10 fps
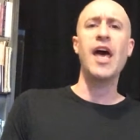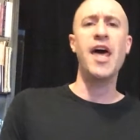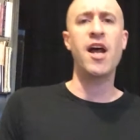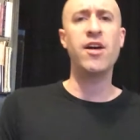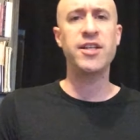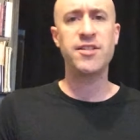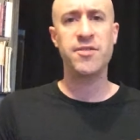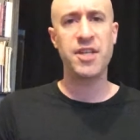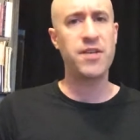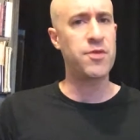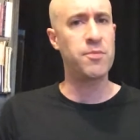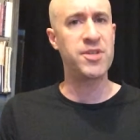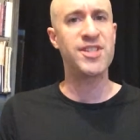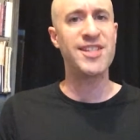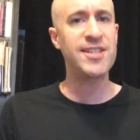And I like to think of them
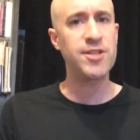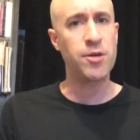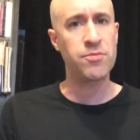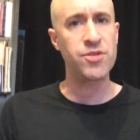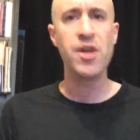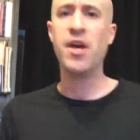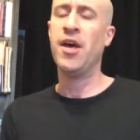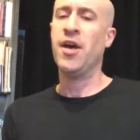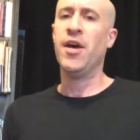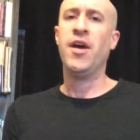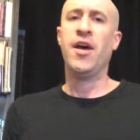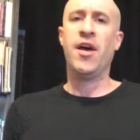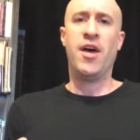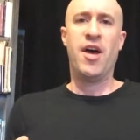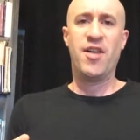as systems
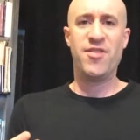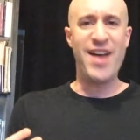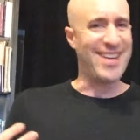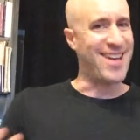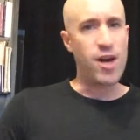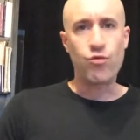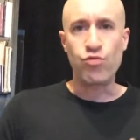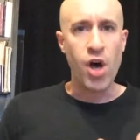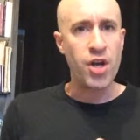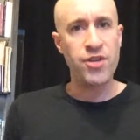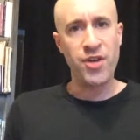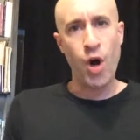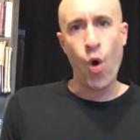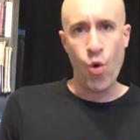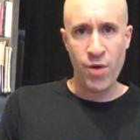that kind of run on
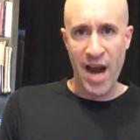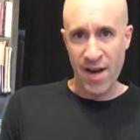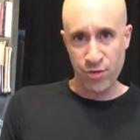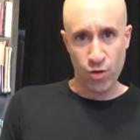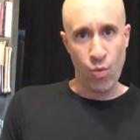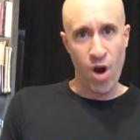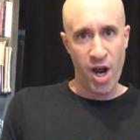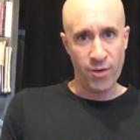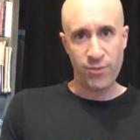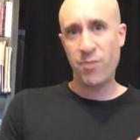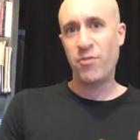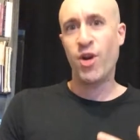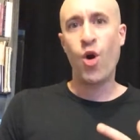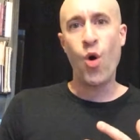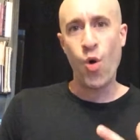their own after a while from
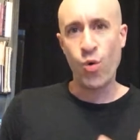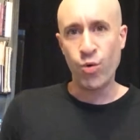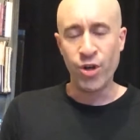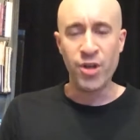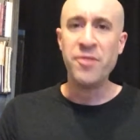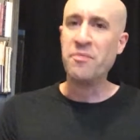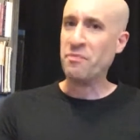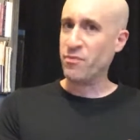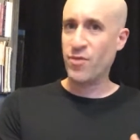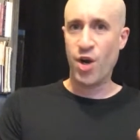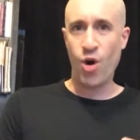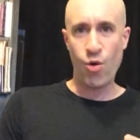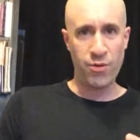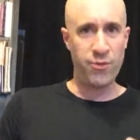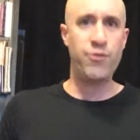their own their
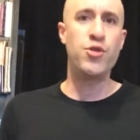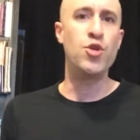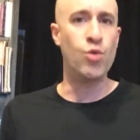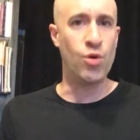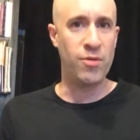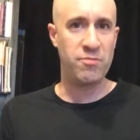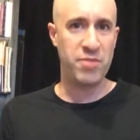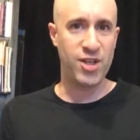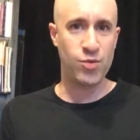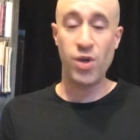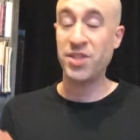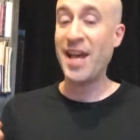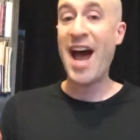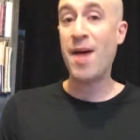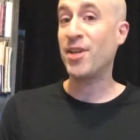own fuel because once a
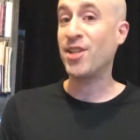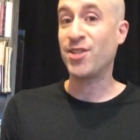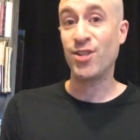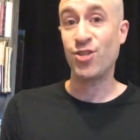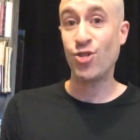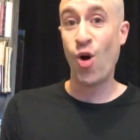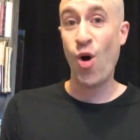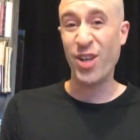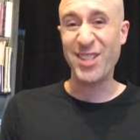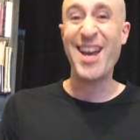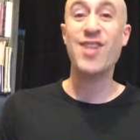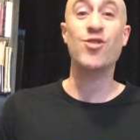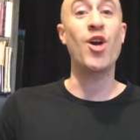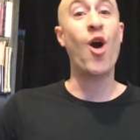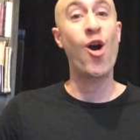habit is installed it's
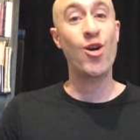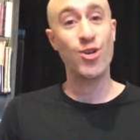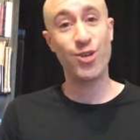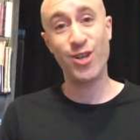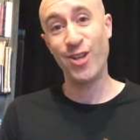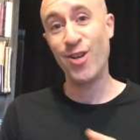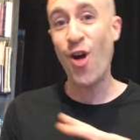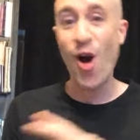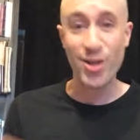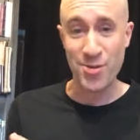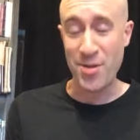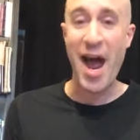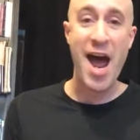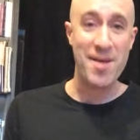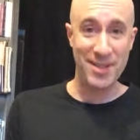actually harder to not do the
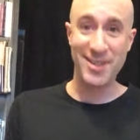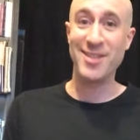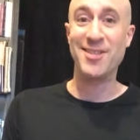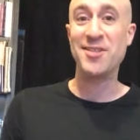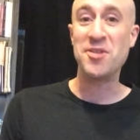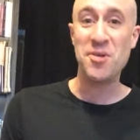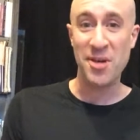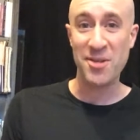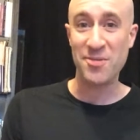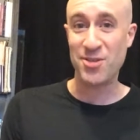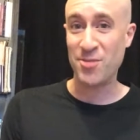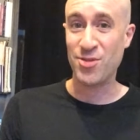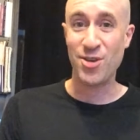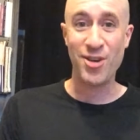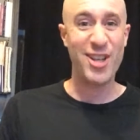habit than to do it which i'm
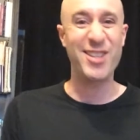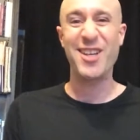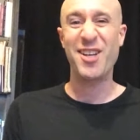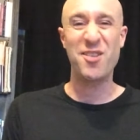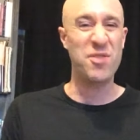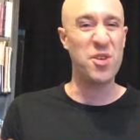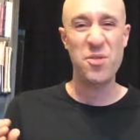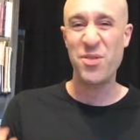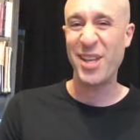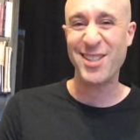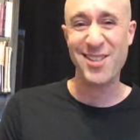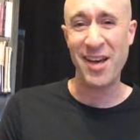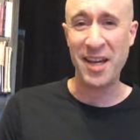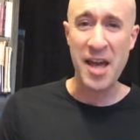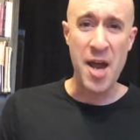sure you can think of little things
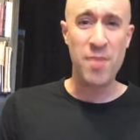like